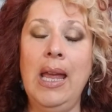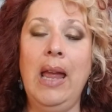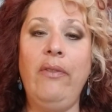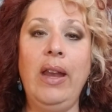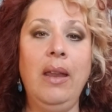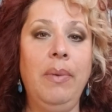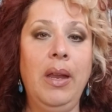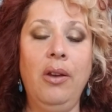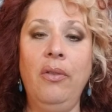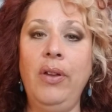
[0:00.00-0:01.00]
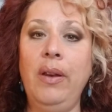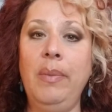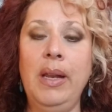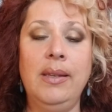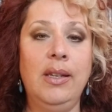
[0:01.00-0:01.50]
if
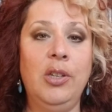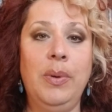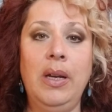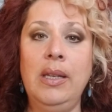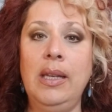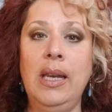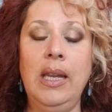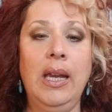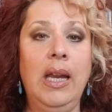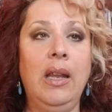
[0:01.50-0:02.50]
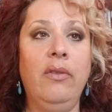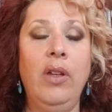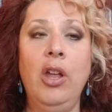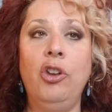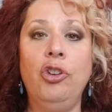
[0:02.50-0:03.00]
anybody's experiencing any kind of
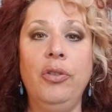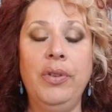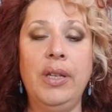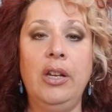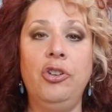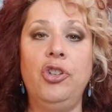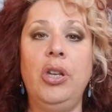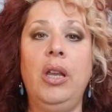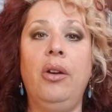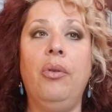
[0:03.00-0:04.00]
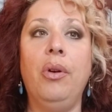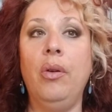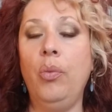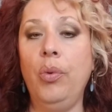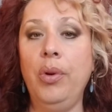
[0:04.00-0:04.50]
nervous energy or
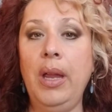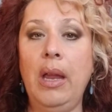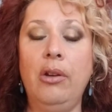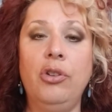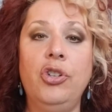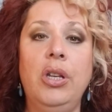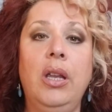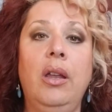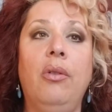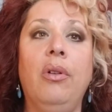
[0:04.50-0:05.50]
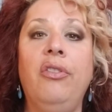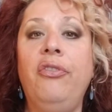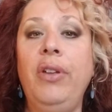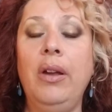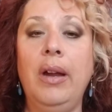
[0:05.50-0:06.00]
worry energy or
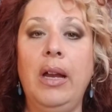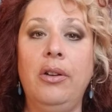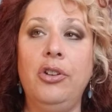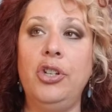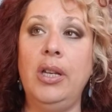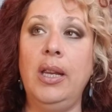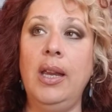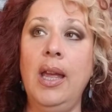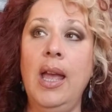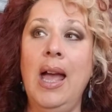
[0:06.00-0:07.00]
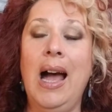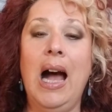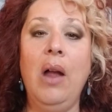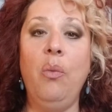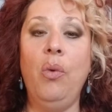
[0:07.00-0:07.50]
fear energy,
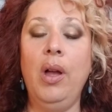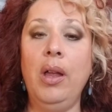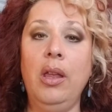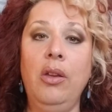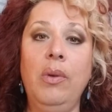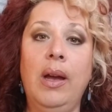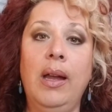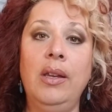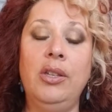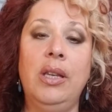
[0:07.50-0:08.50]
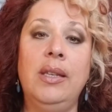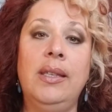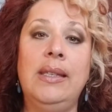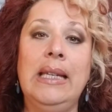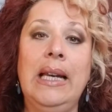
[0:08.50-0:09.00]
I want you guys,
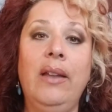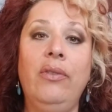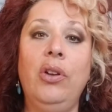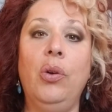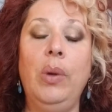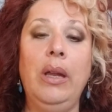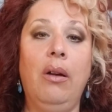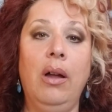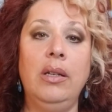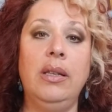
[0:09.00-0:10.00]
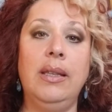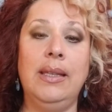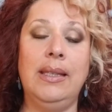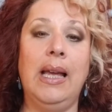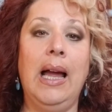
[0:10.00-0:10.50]
instead of going onto the
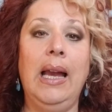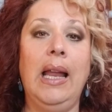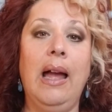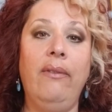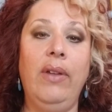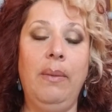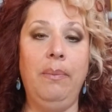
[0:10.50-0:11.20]
side of it